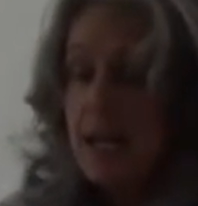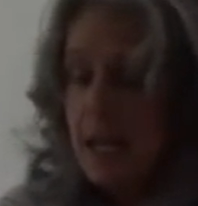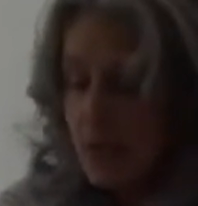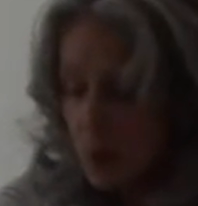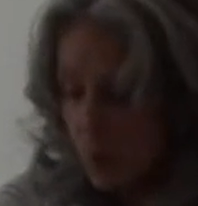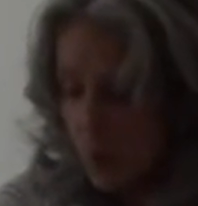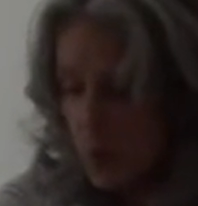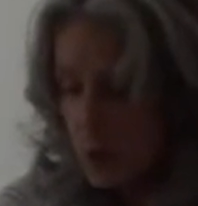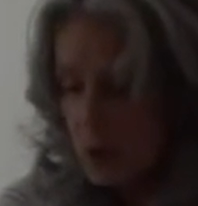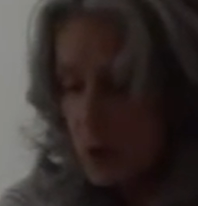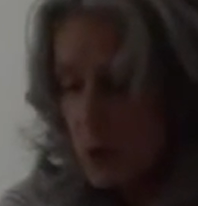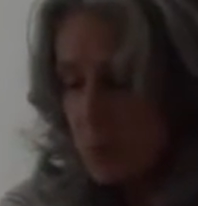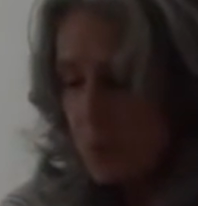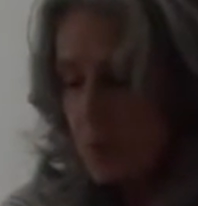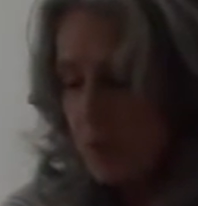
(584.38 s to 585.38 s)
in order
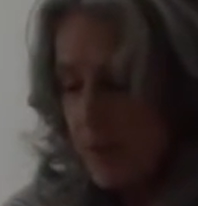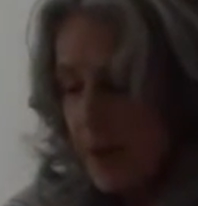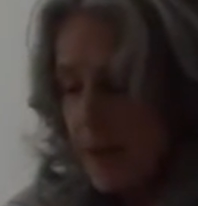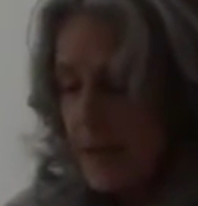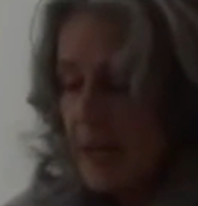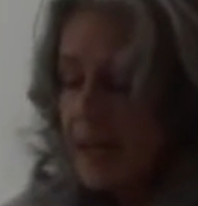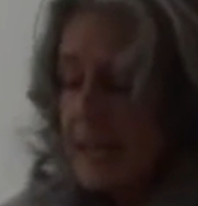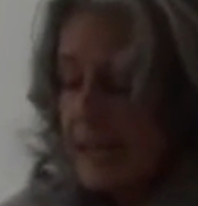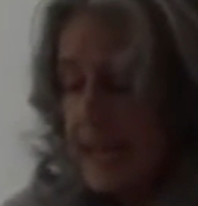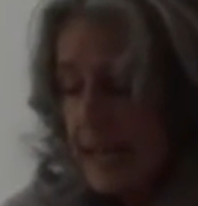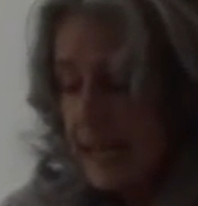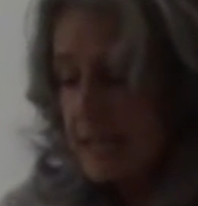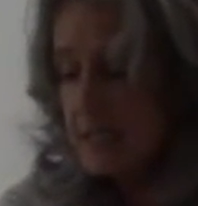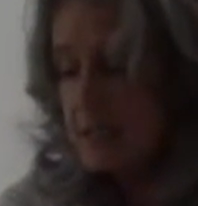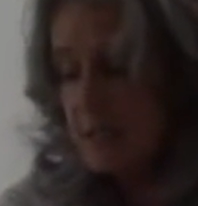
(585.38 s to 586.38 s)
to provide a
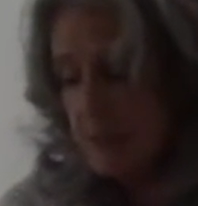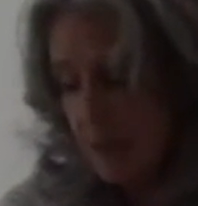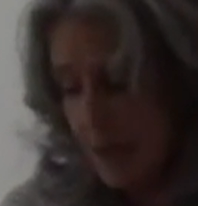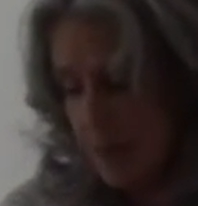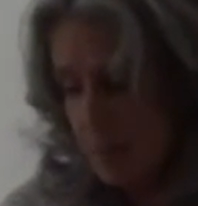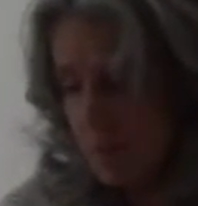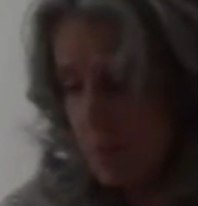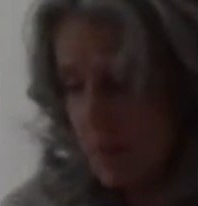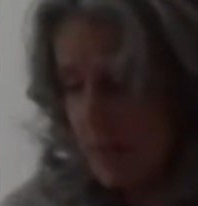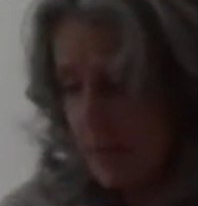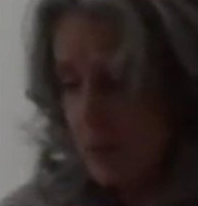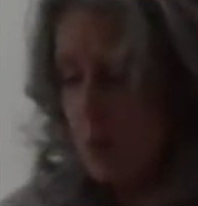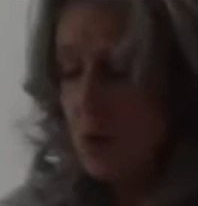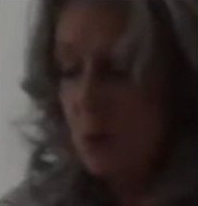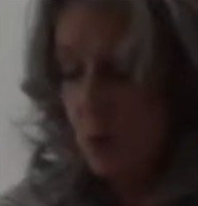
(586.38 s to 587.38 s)
canned lima
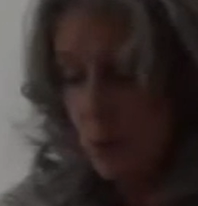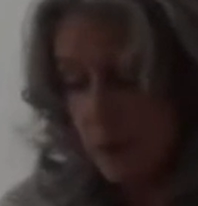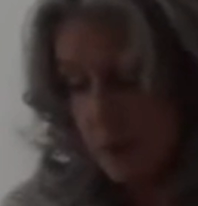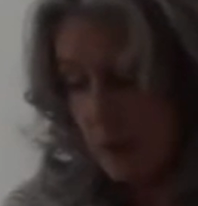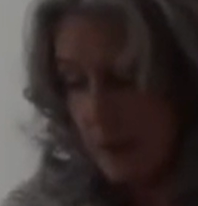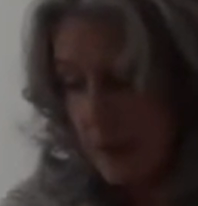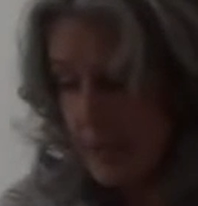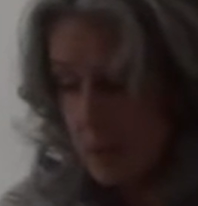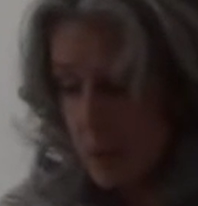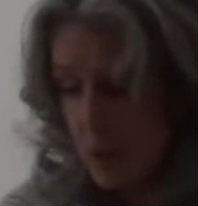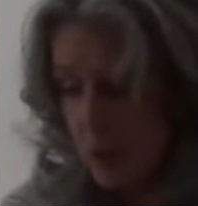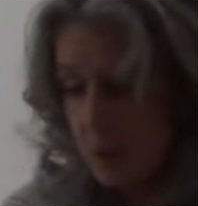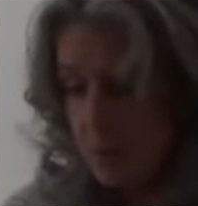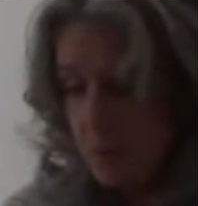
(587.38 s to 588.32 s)
bean with glamour,